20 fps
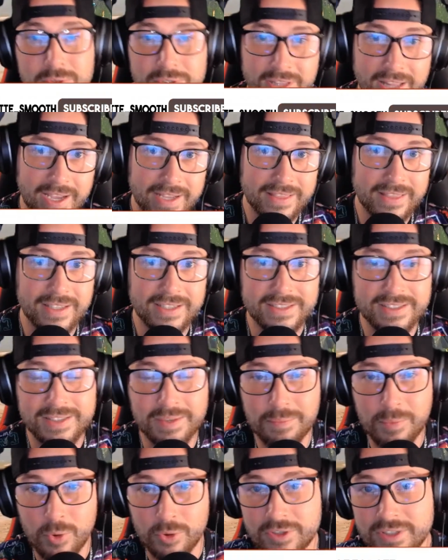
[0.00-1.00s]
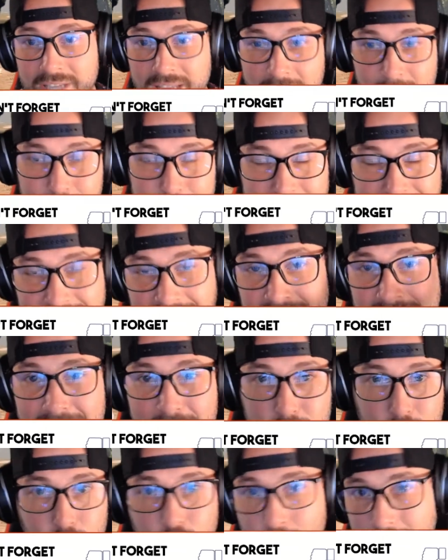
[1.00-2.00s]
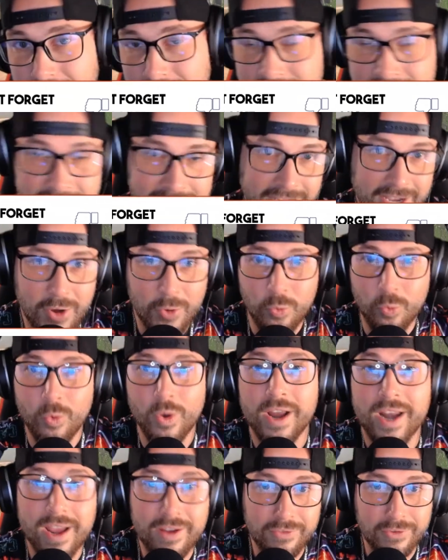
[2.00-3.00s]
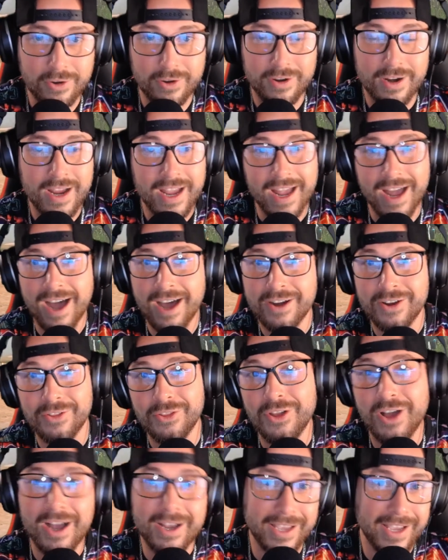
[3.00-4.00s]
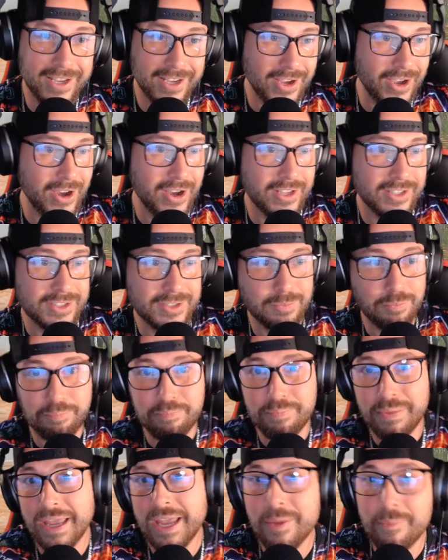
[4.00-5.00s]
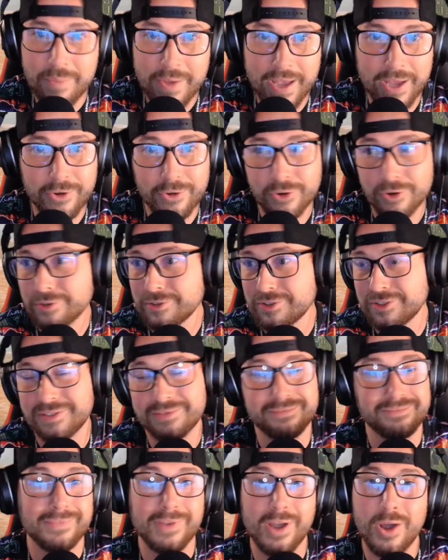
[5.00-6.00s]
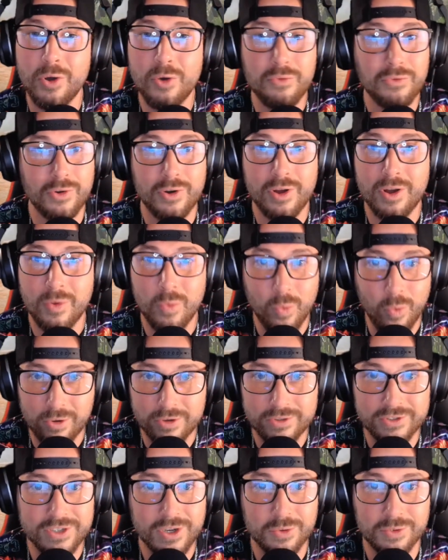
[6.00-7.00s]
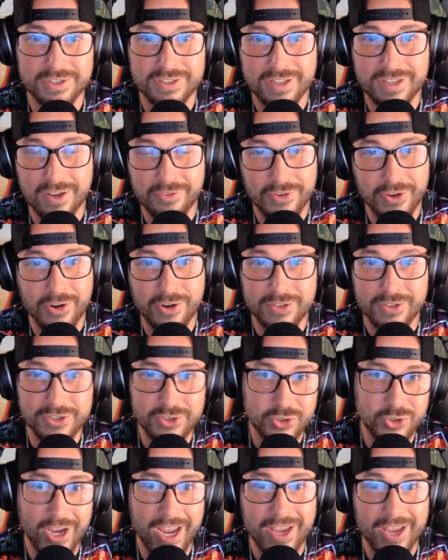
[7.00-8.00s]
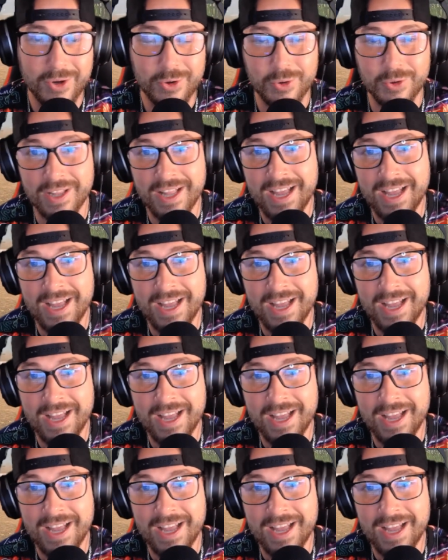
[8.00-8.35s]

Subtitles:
like this, some more tips, tricks, whatever, on unlocking guns, being better, just overall Warzone stuff here on this channel.